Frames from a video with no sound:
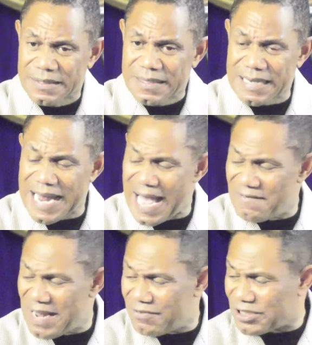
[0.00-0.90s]
And
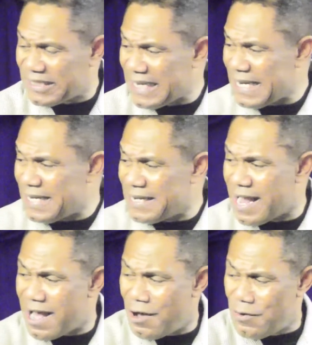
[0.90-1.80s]
I've never seen,
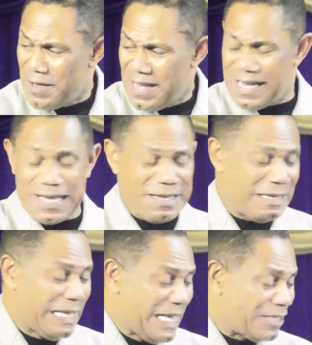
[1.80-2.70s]
y'all,
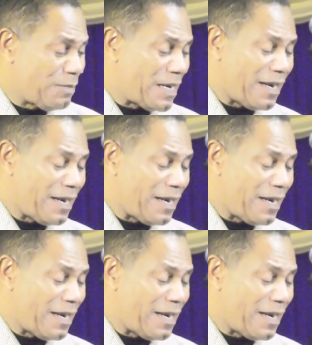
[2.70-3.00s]
it's been a